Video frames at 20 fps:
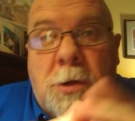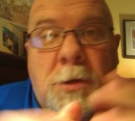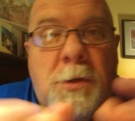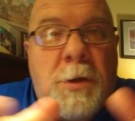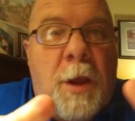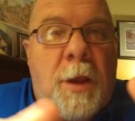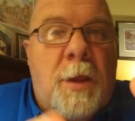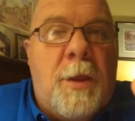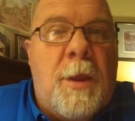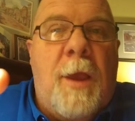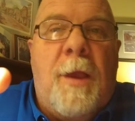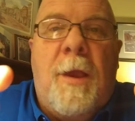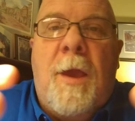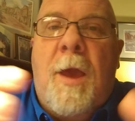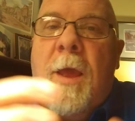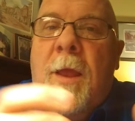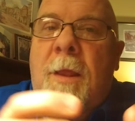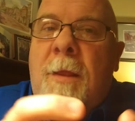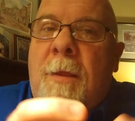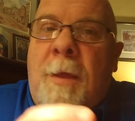Just like they
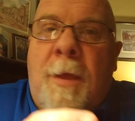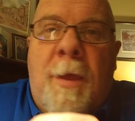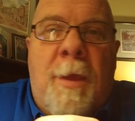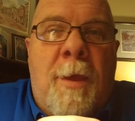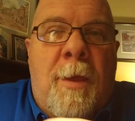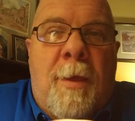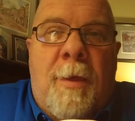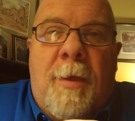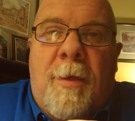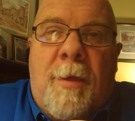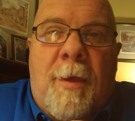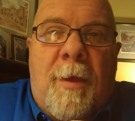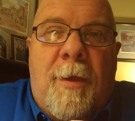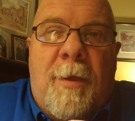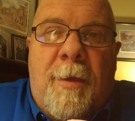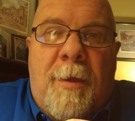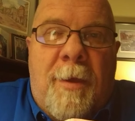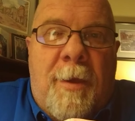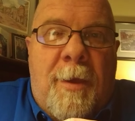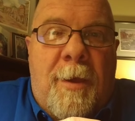got, uh,
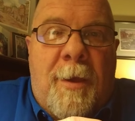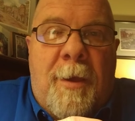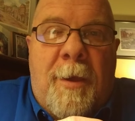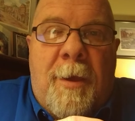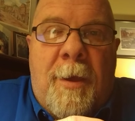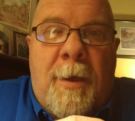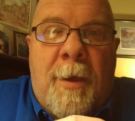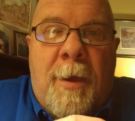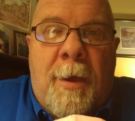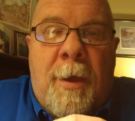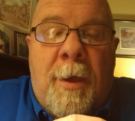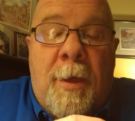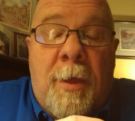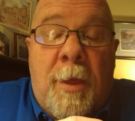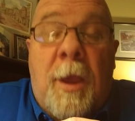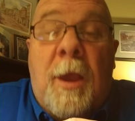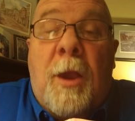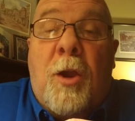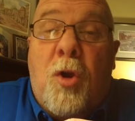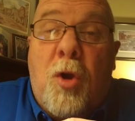uh,
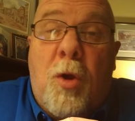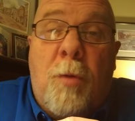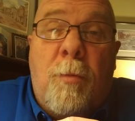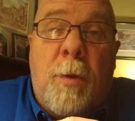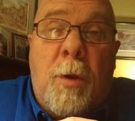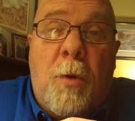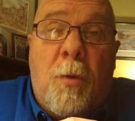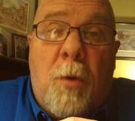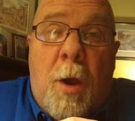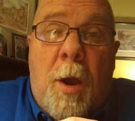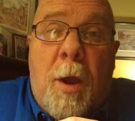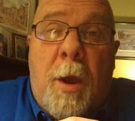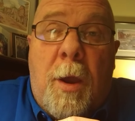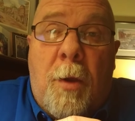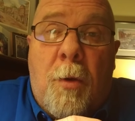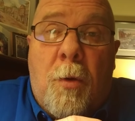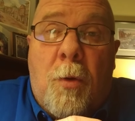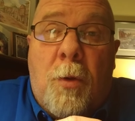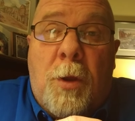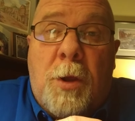they could be
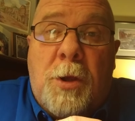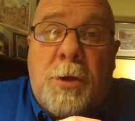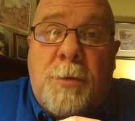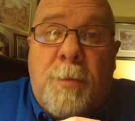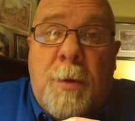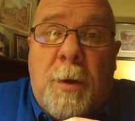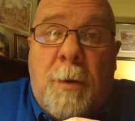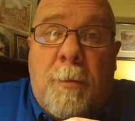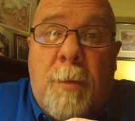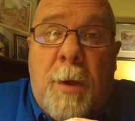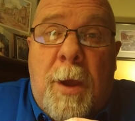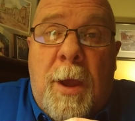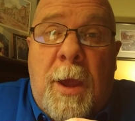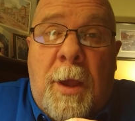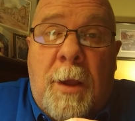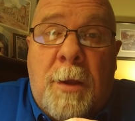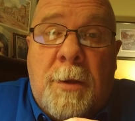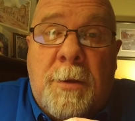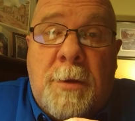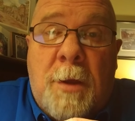right on this Big
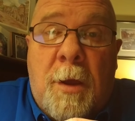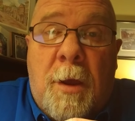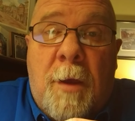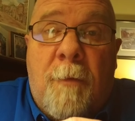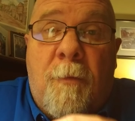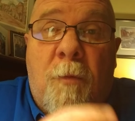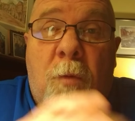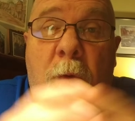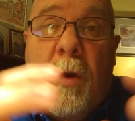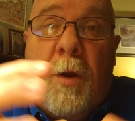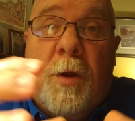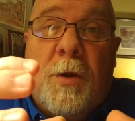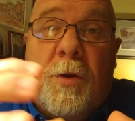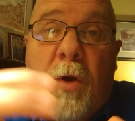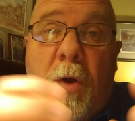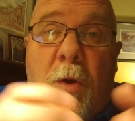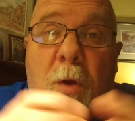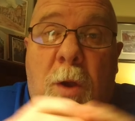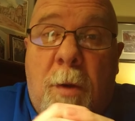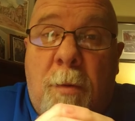Bang stuff, where it's
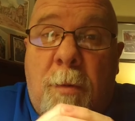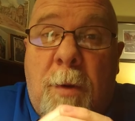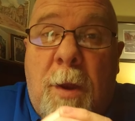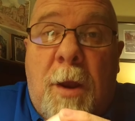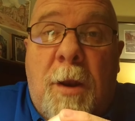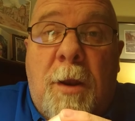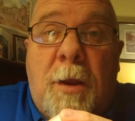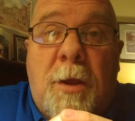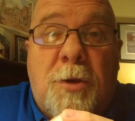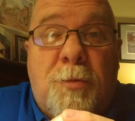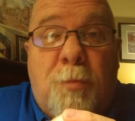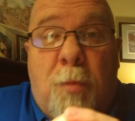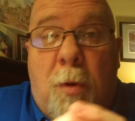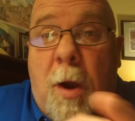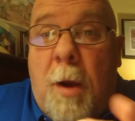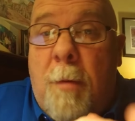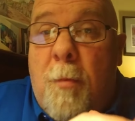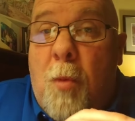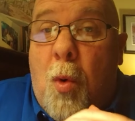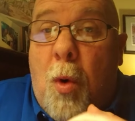all come down to this
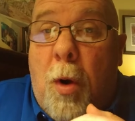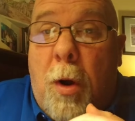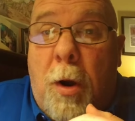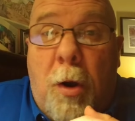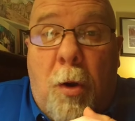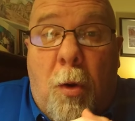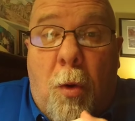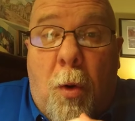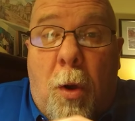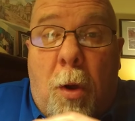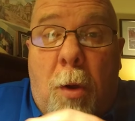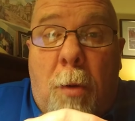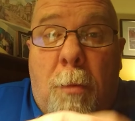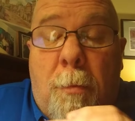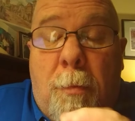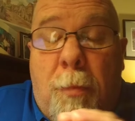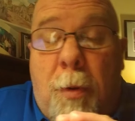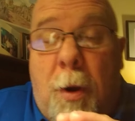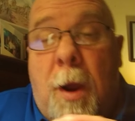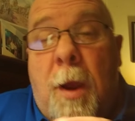primordial,
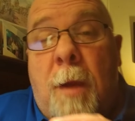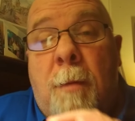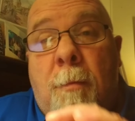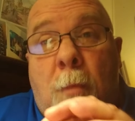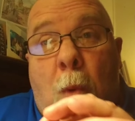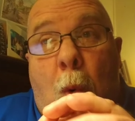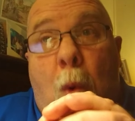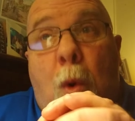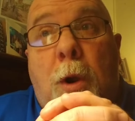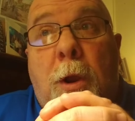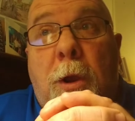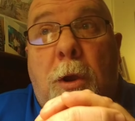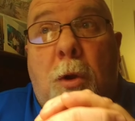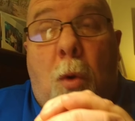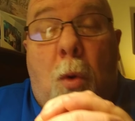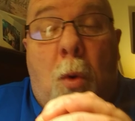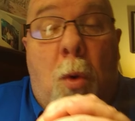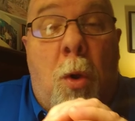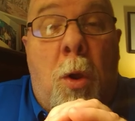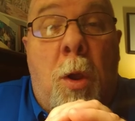
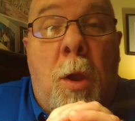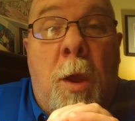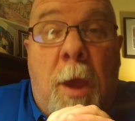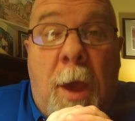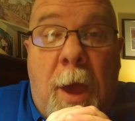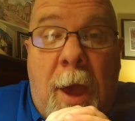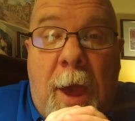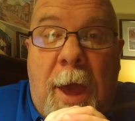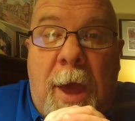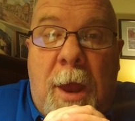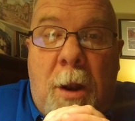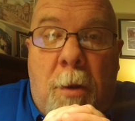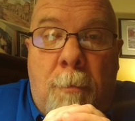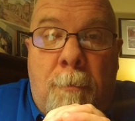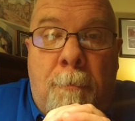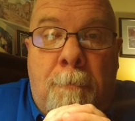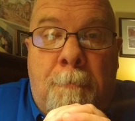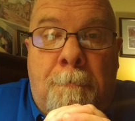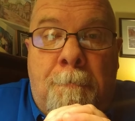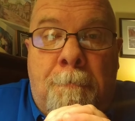primordial
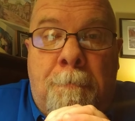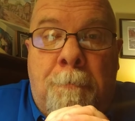atom,